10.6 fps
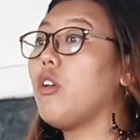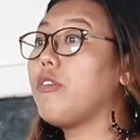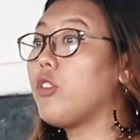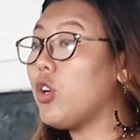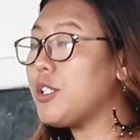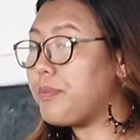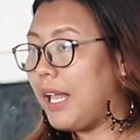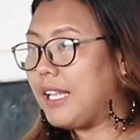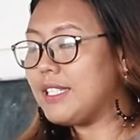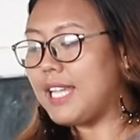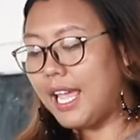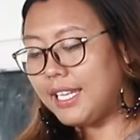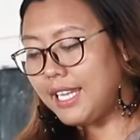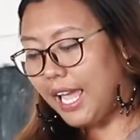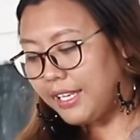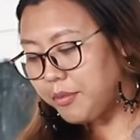of those plants and
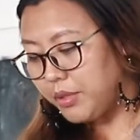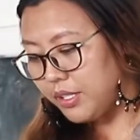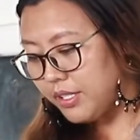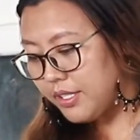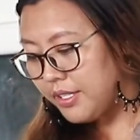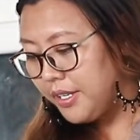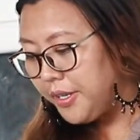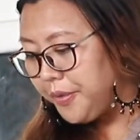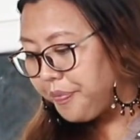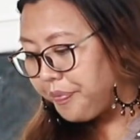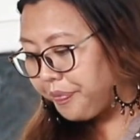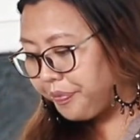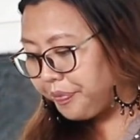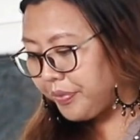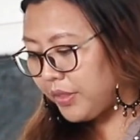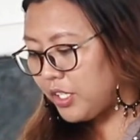animals.
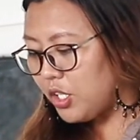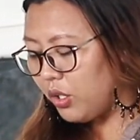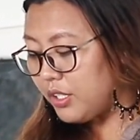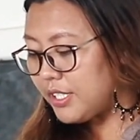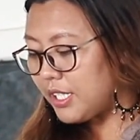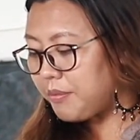Neolithic